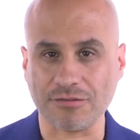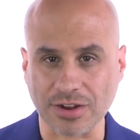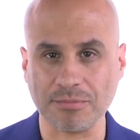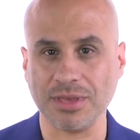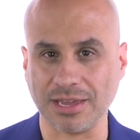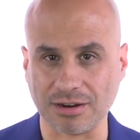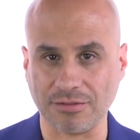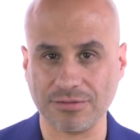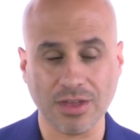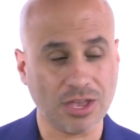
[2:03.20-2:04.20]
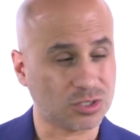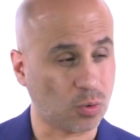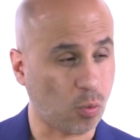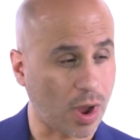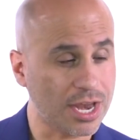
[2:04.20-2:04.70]
of not being enough.
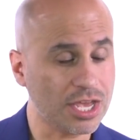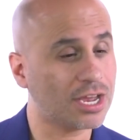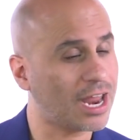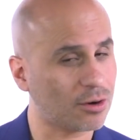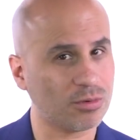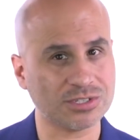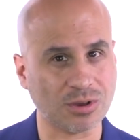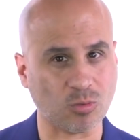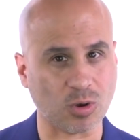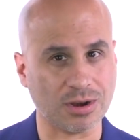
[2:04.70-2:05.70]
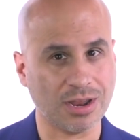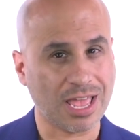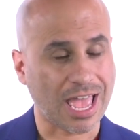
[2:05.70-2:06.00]
So when you connect with someone